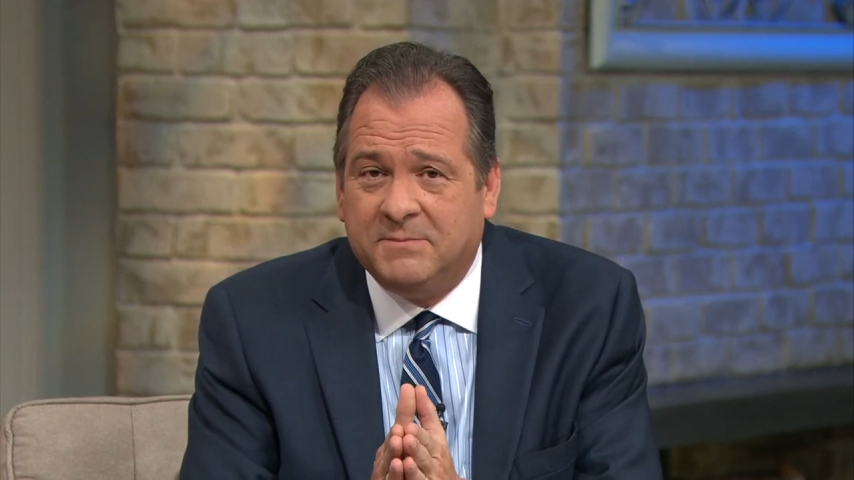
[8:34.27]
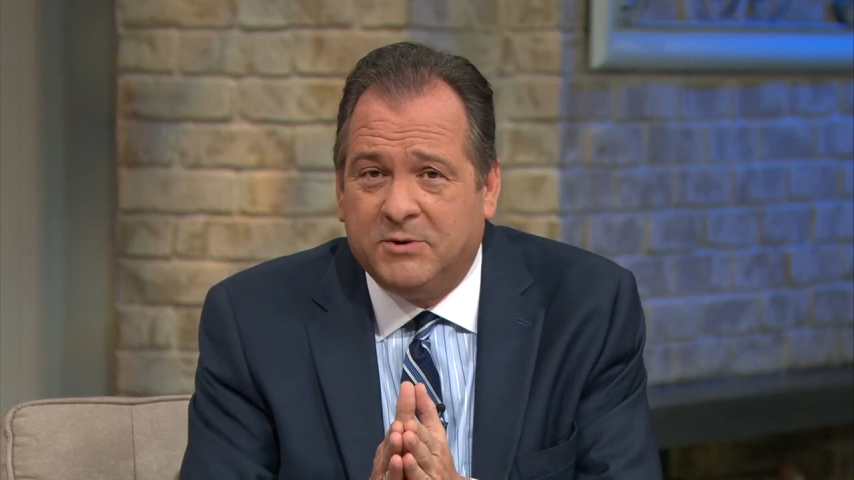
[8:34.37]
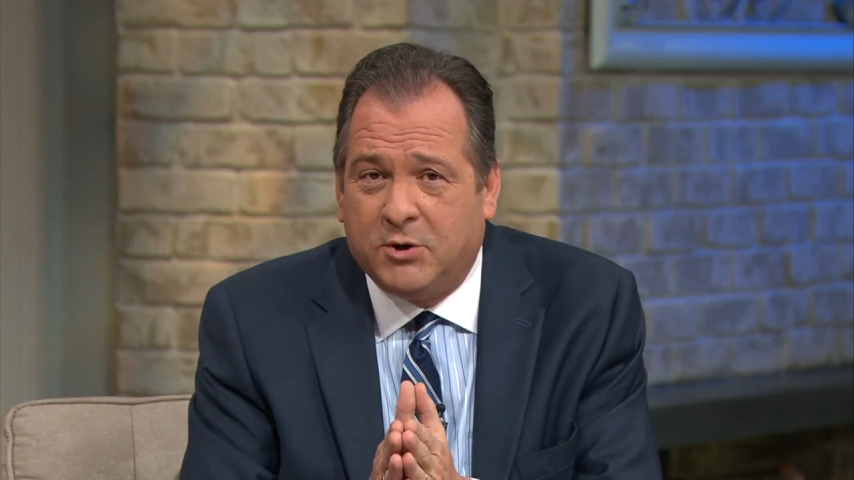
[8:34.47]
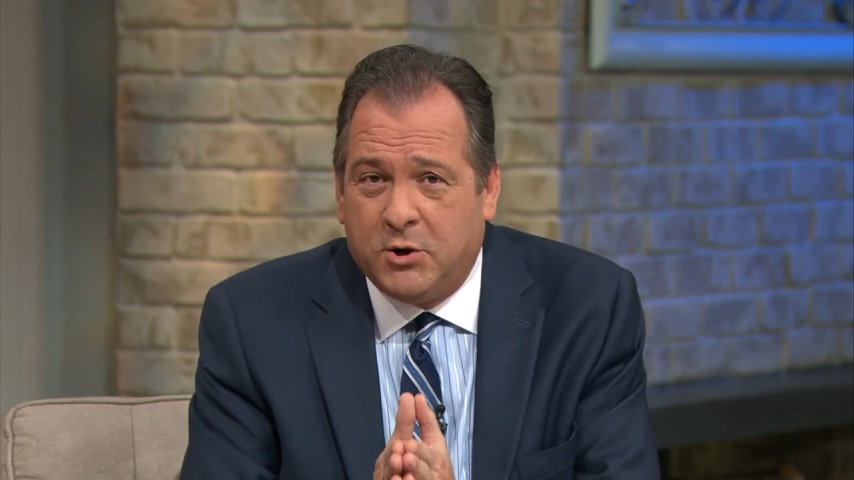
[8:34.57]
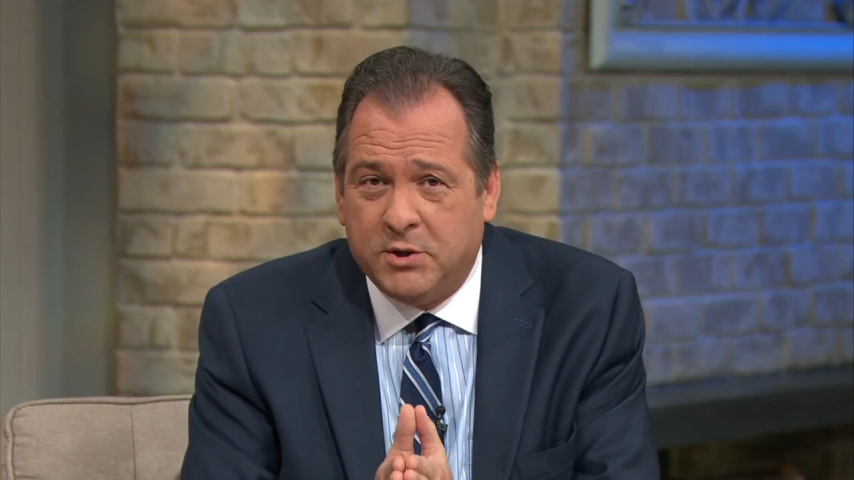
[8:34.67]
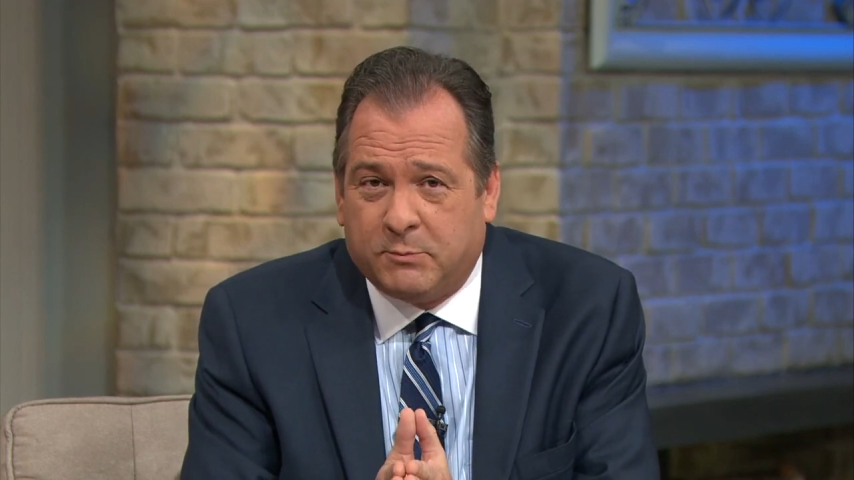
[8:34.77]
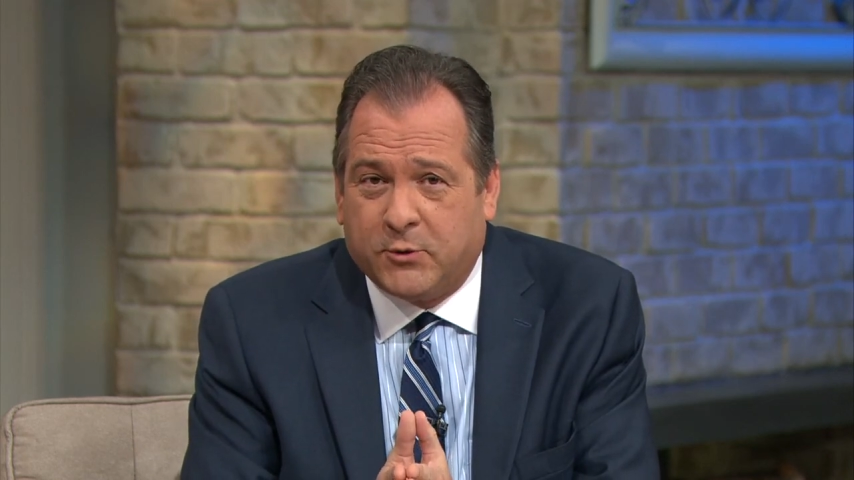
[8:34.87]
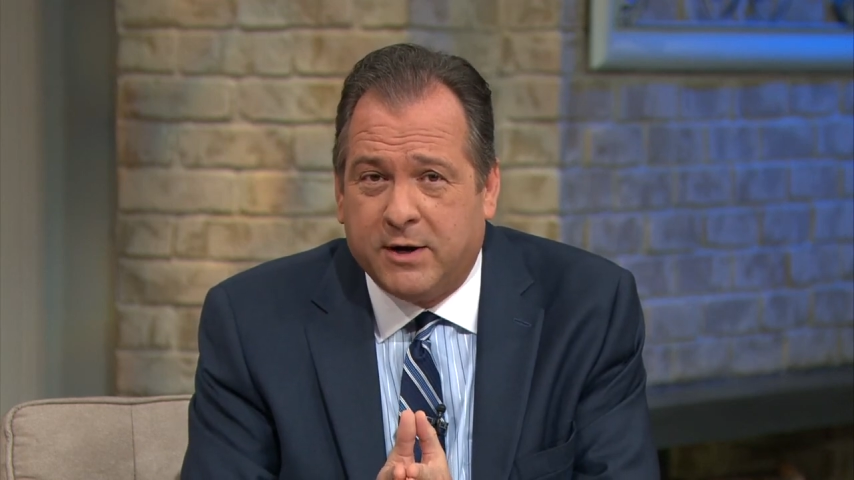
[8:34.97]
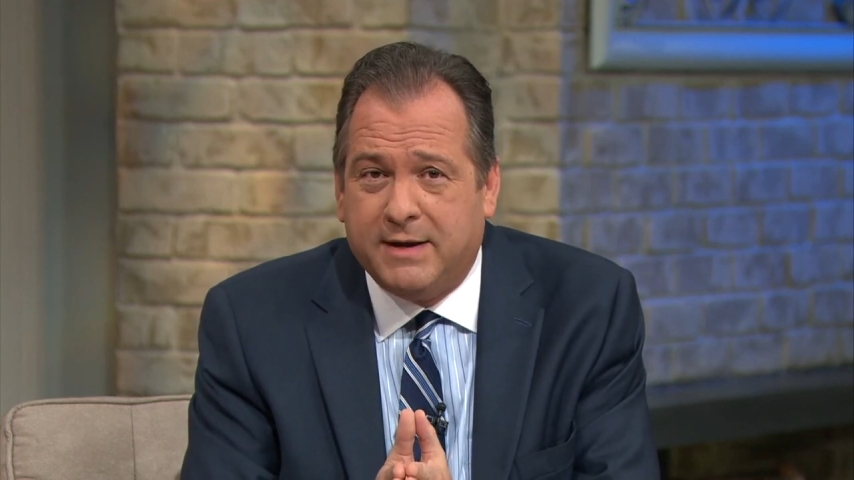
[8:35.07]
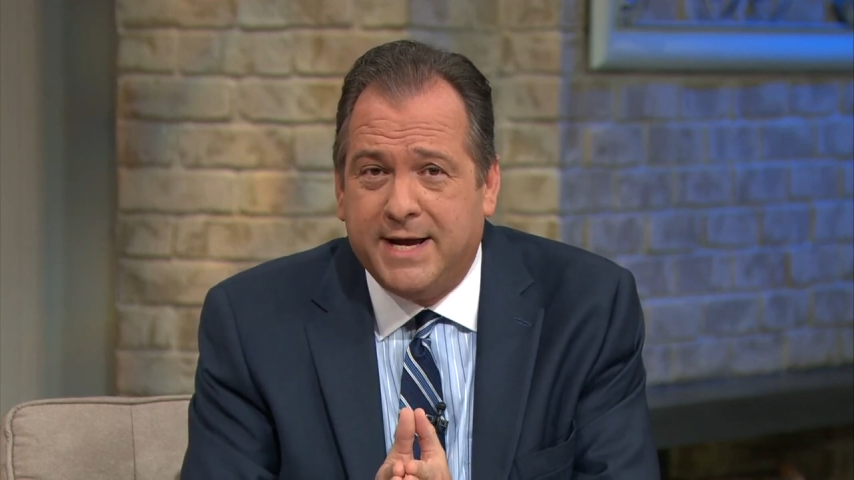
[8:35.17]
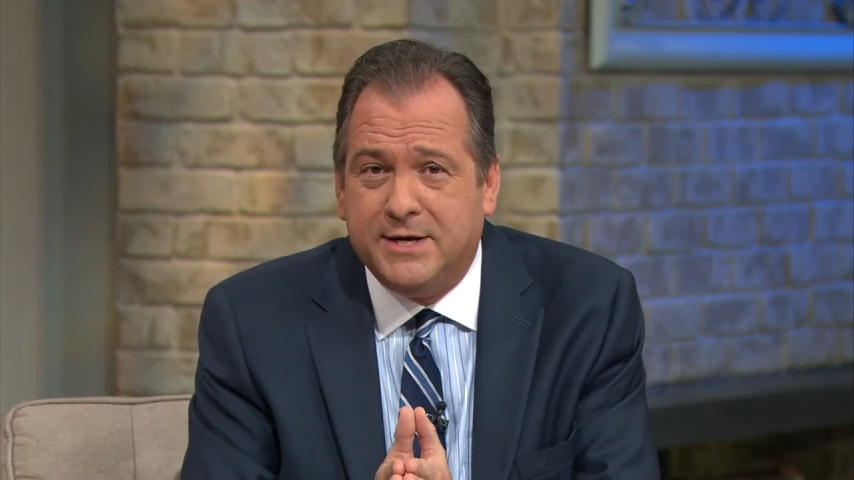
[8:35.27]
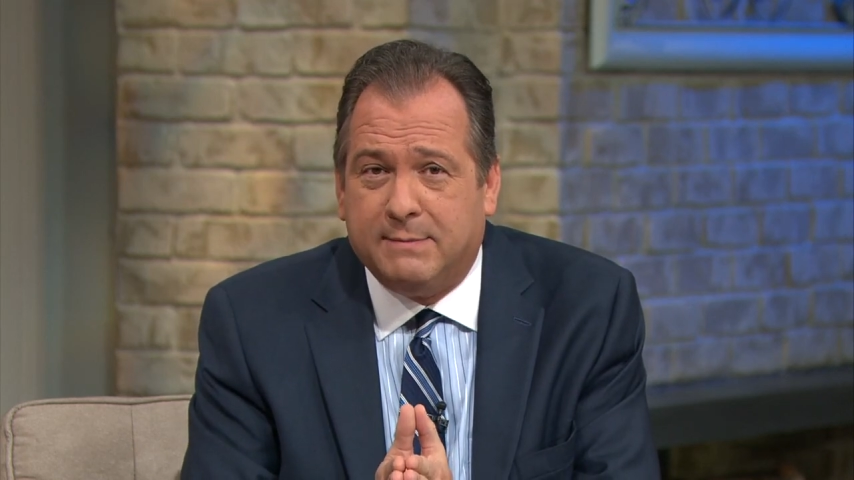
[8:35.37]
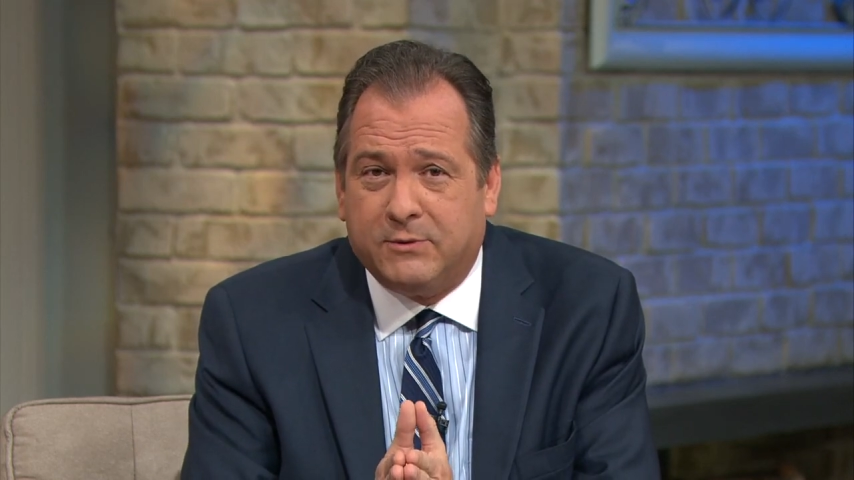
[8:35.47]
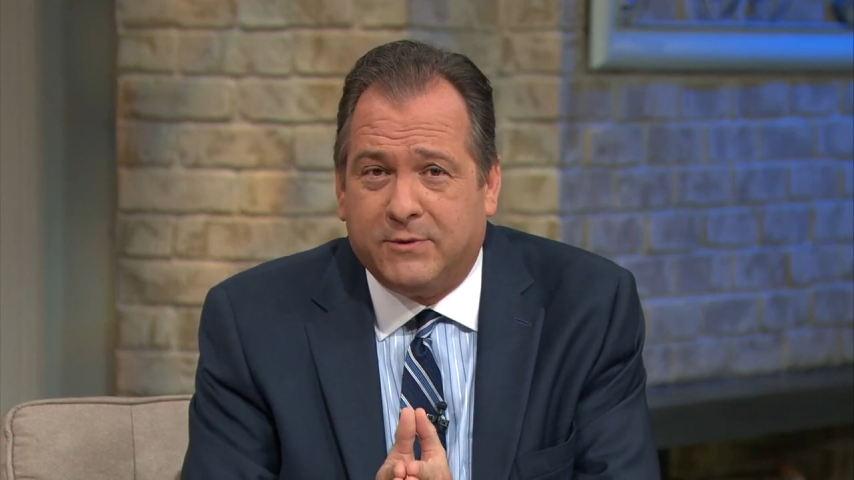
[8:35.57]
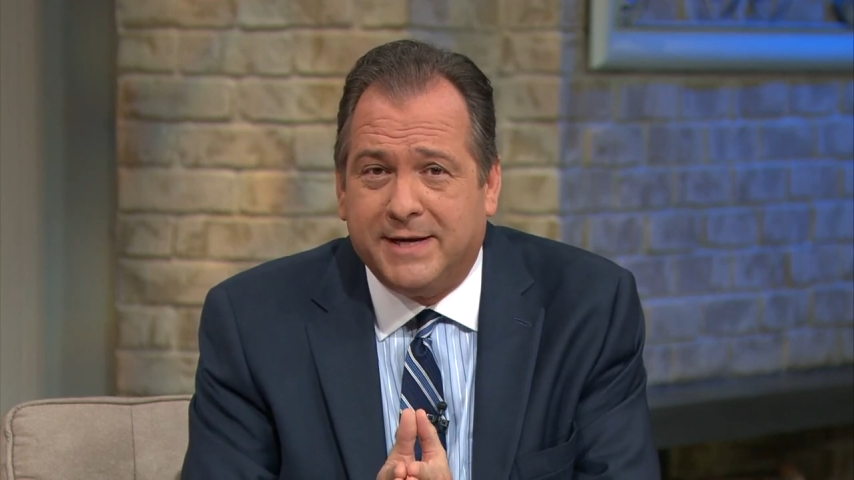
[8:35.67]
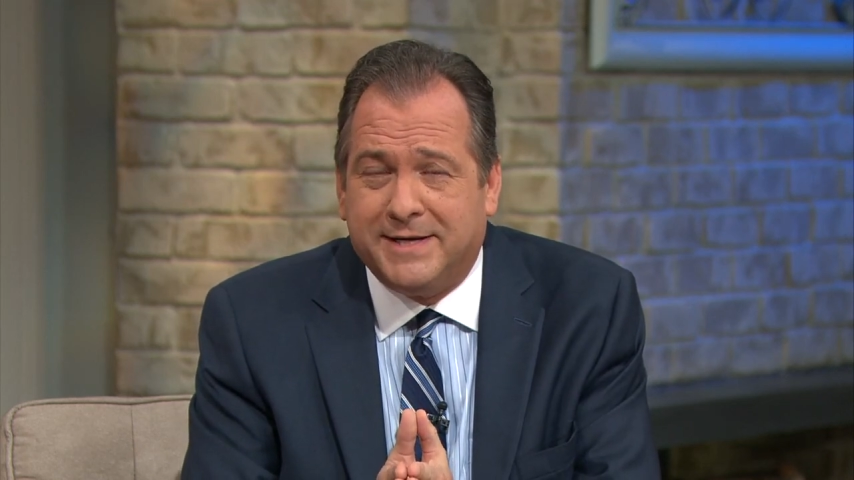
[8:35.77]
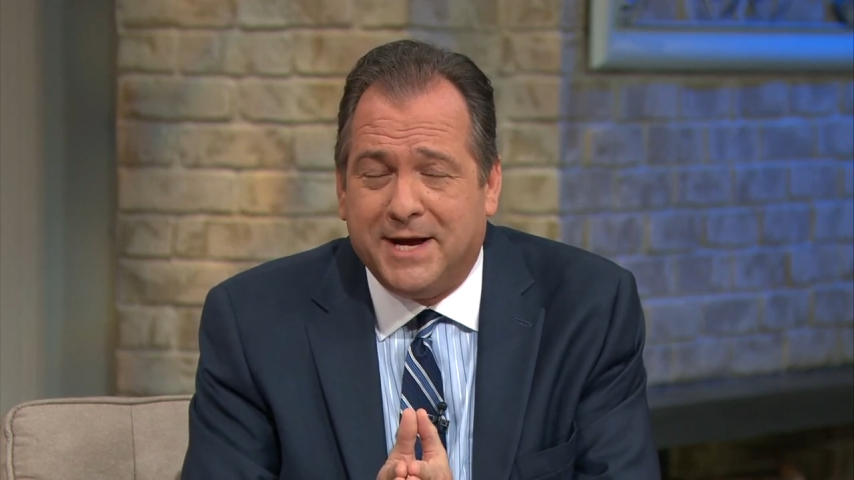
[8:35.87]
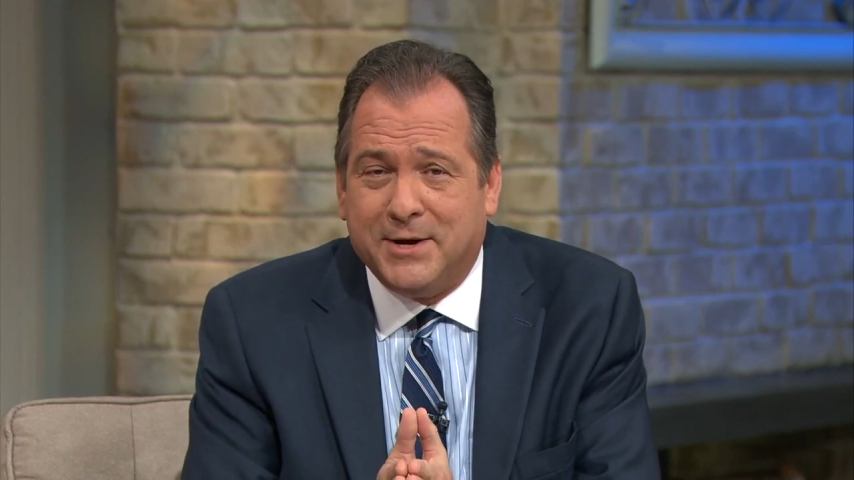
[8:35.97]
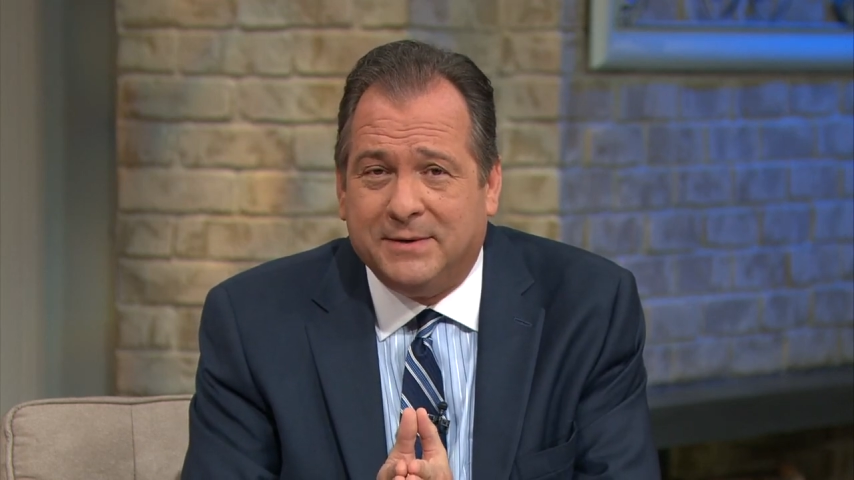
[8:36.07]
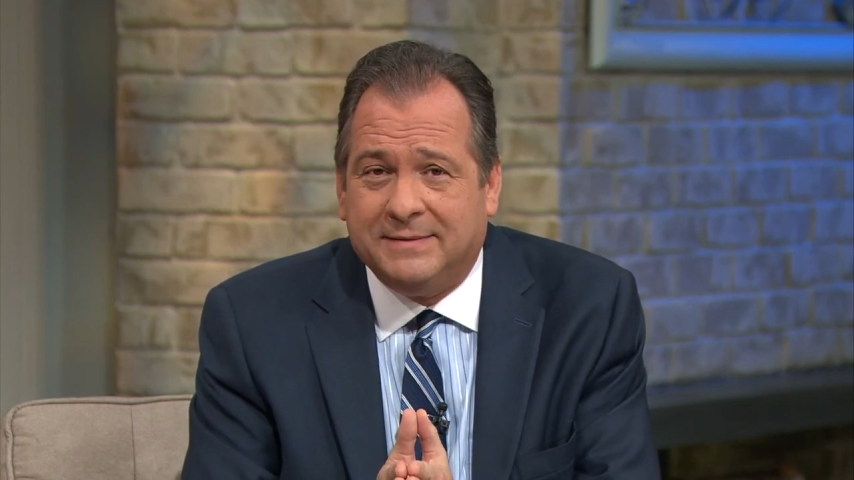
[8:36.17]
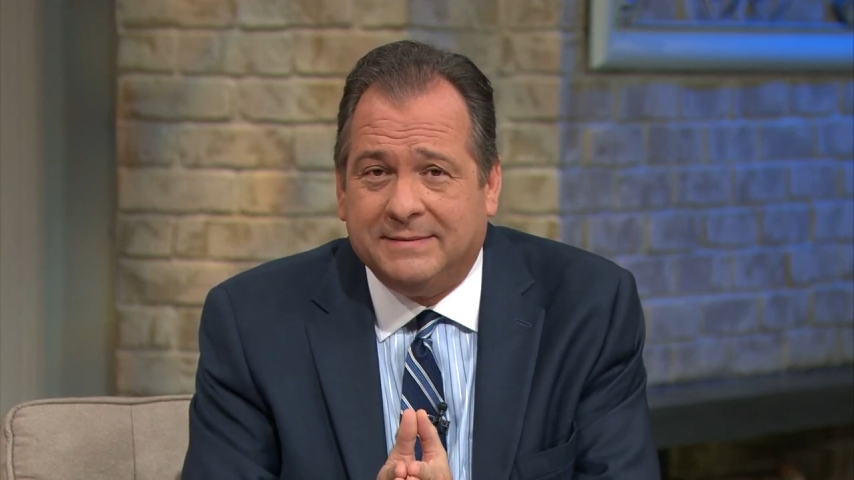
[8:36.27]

call the prayer line number right now.